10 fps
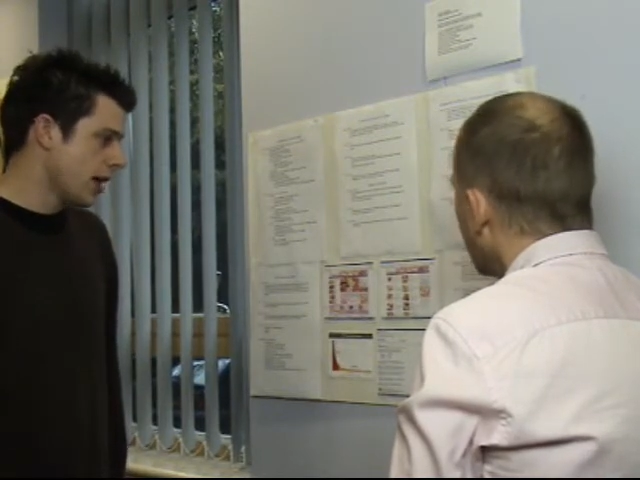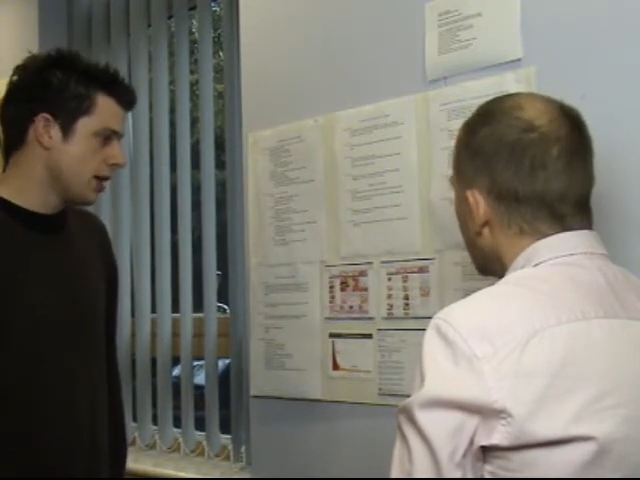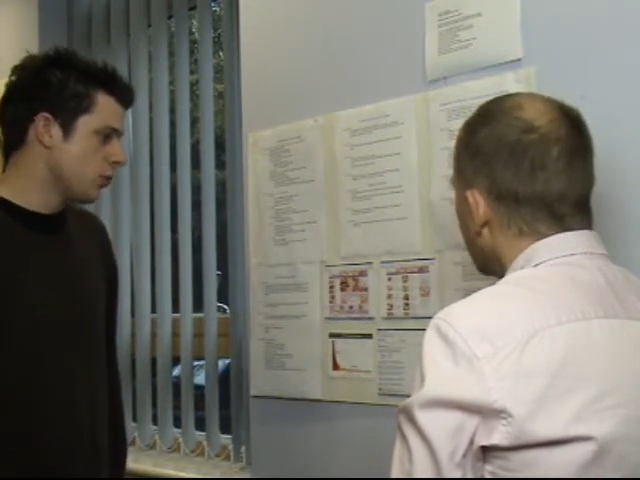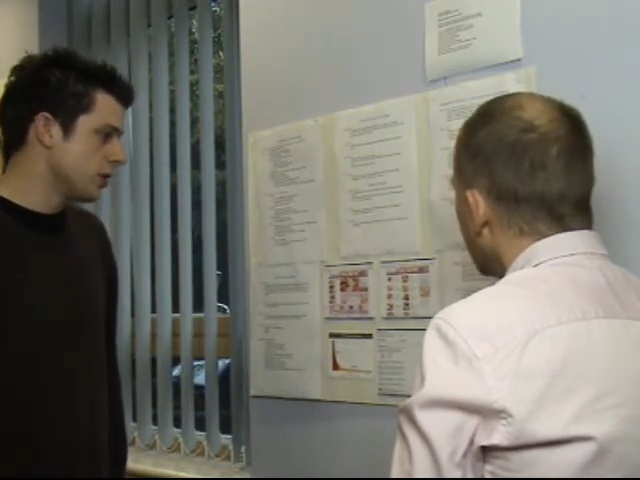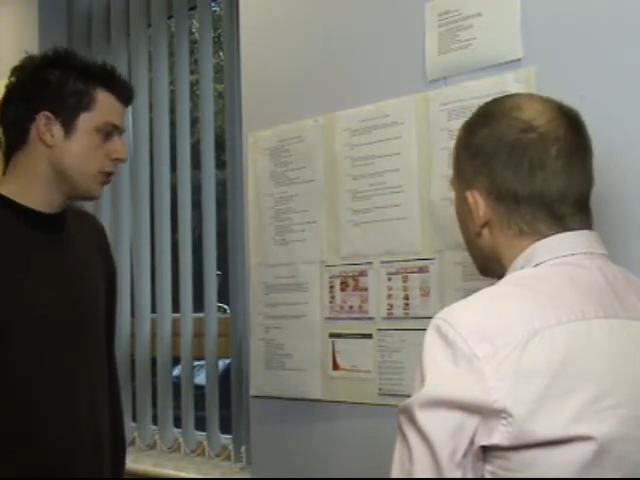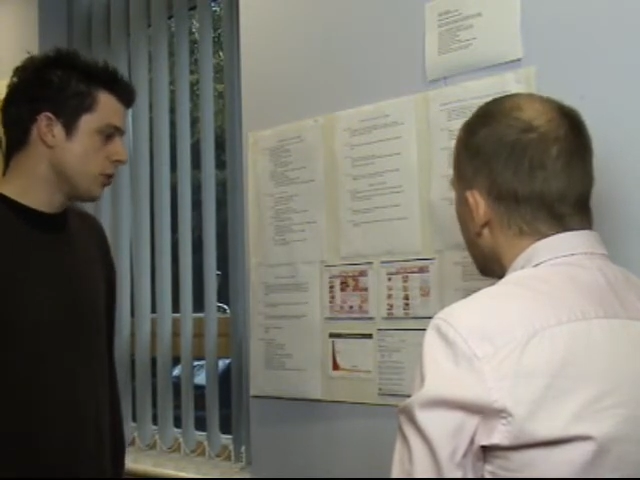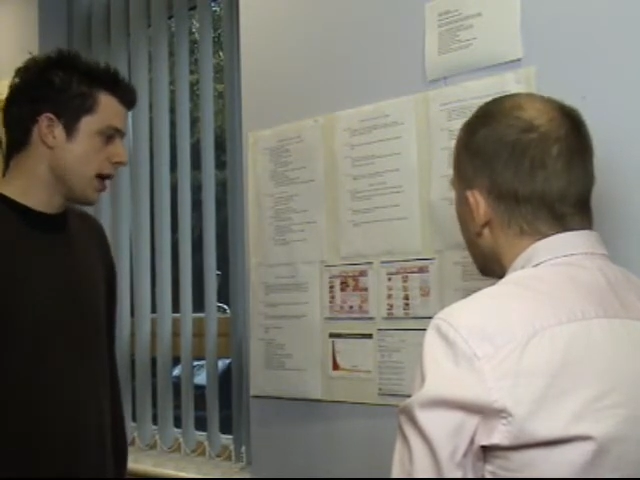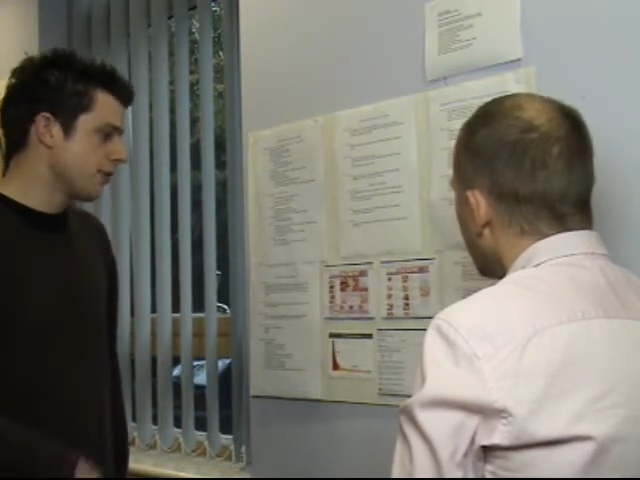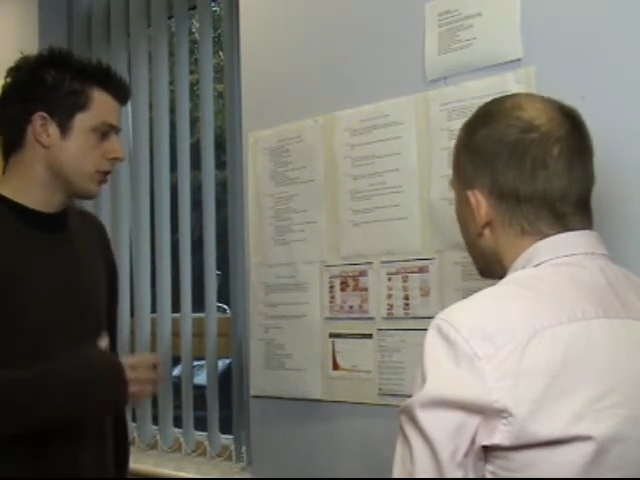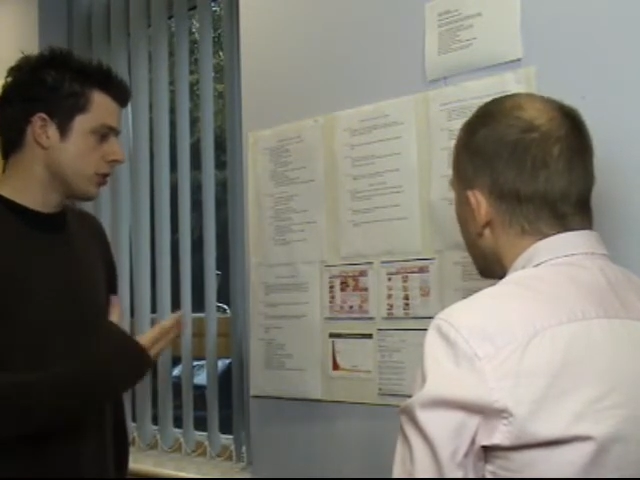And we do
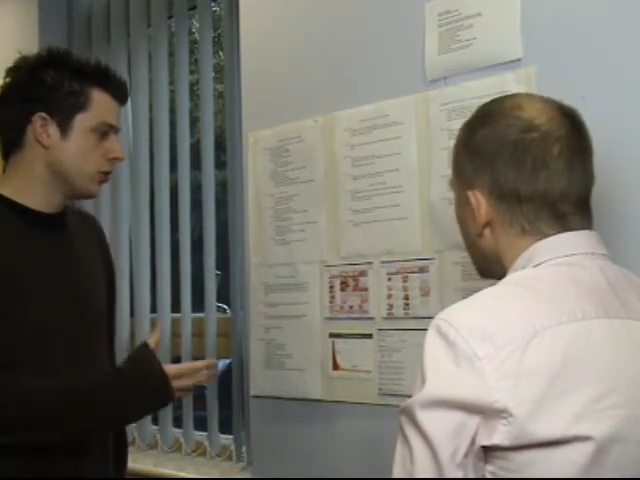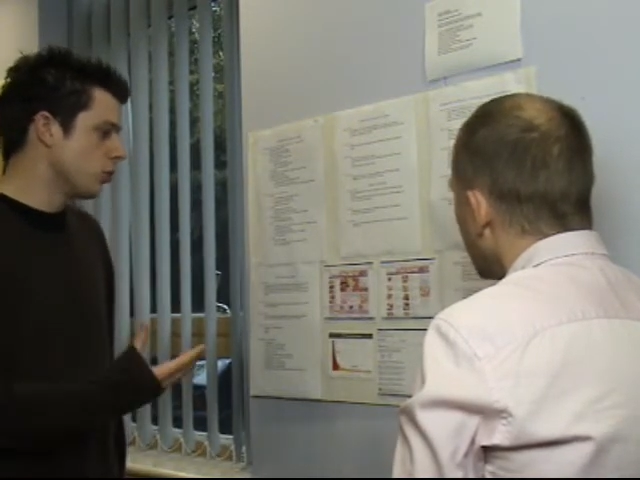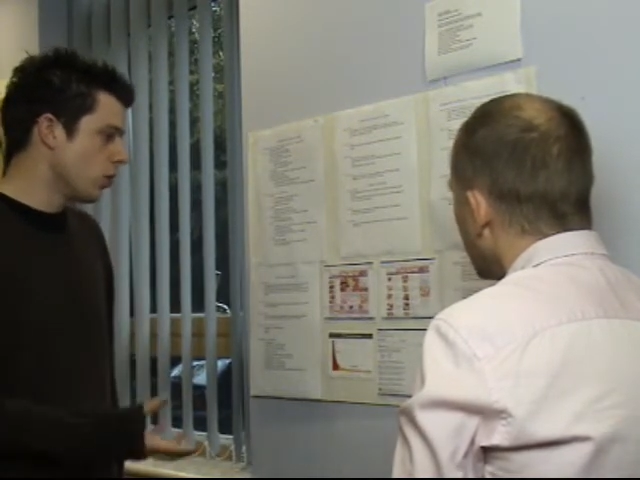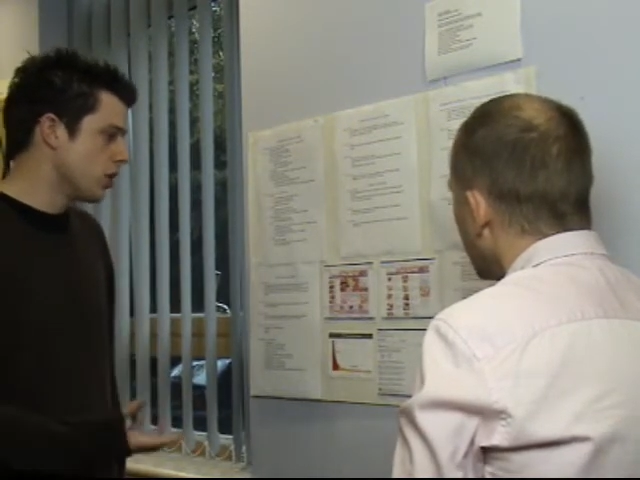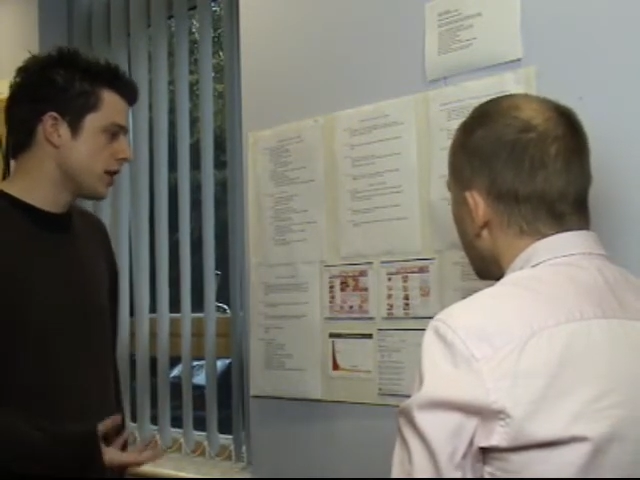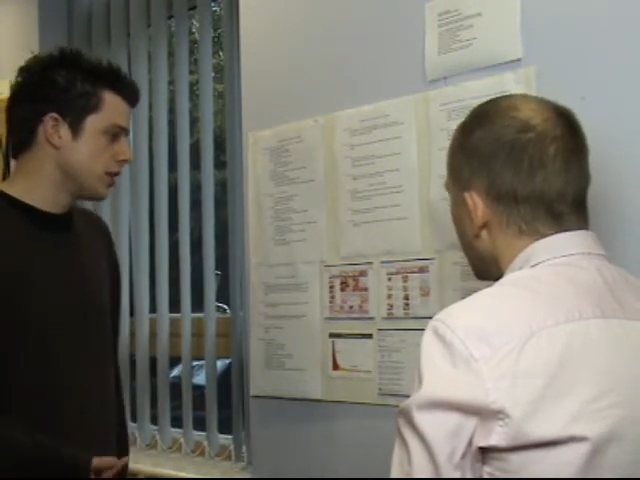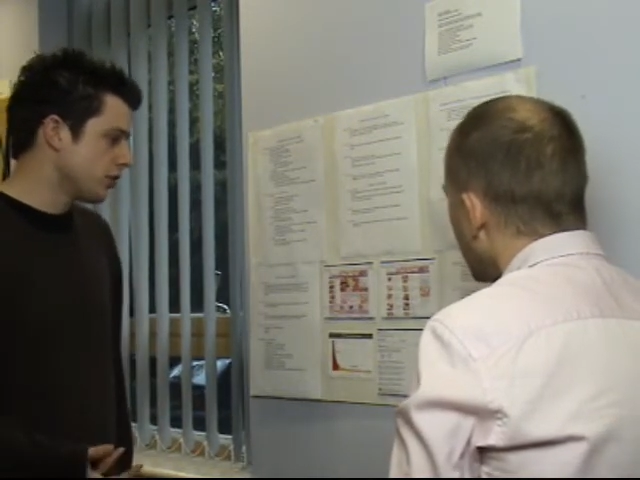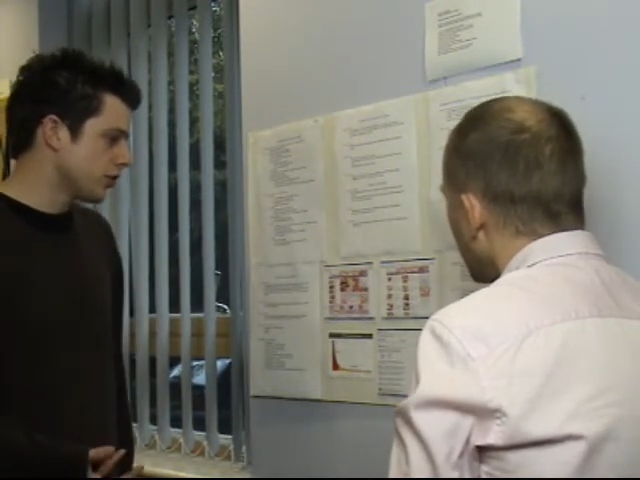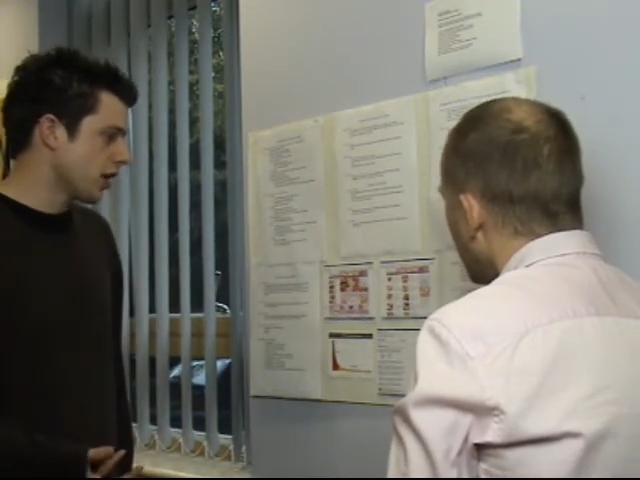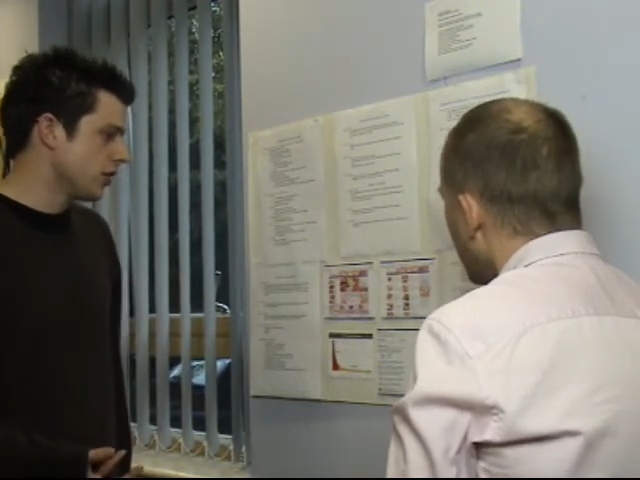have a good working
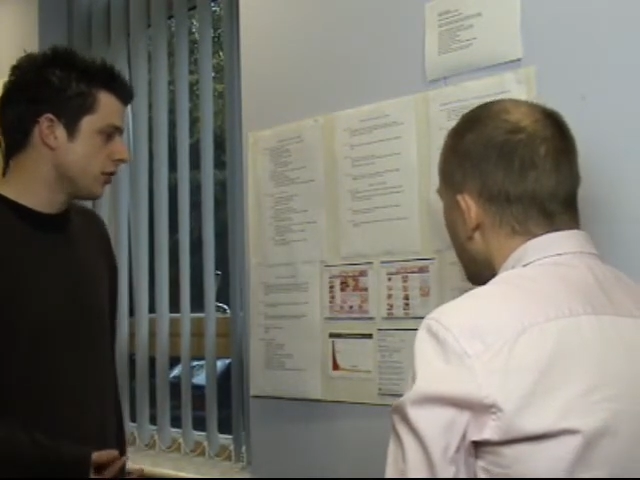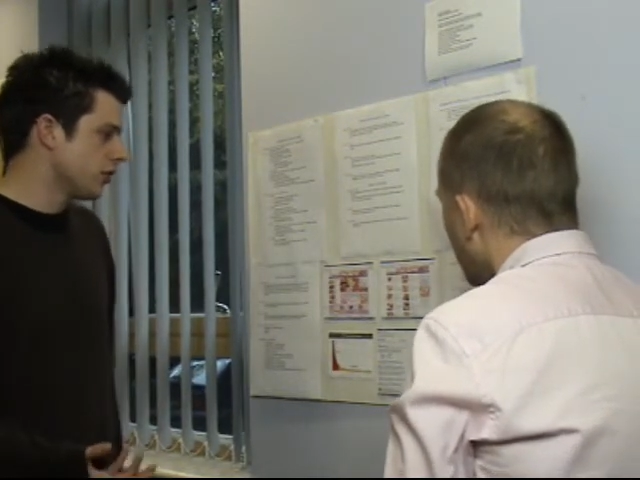site,